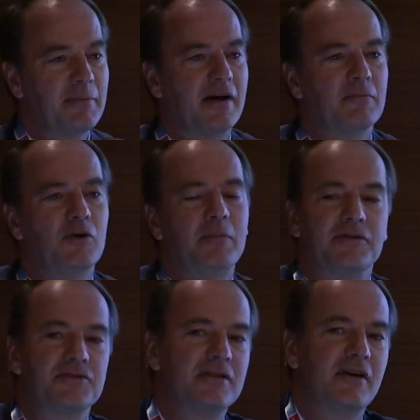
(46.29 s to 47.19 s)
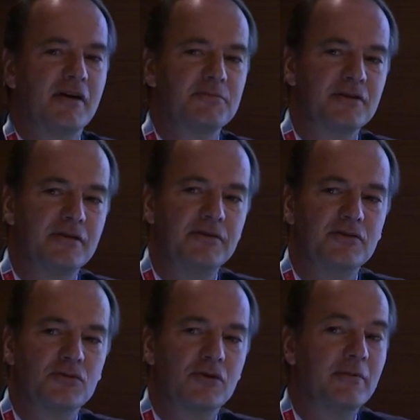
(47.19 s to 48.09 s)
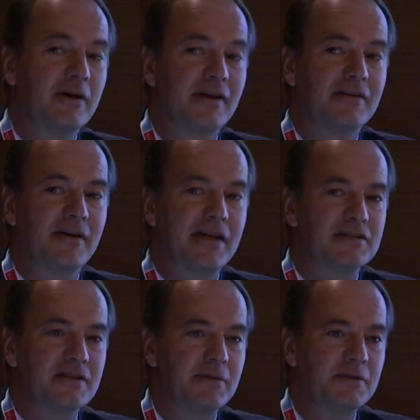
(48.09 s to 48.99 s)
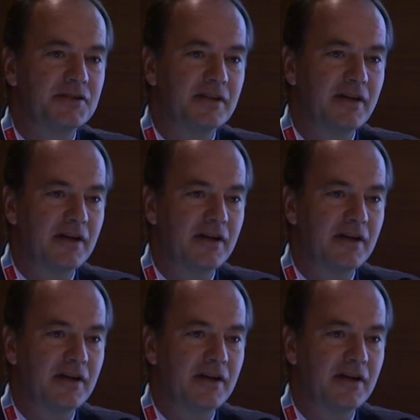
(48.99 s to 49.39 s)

about mobile C-arms if you talk about advanced imaging,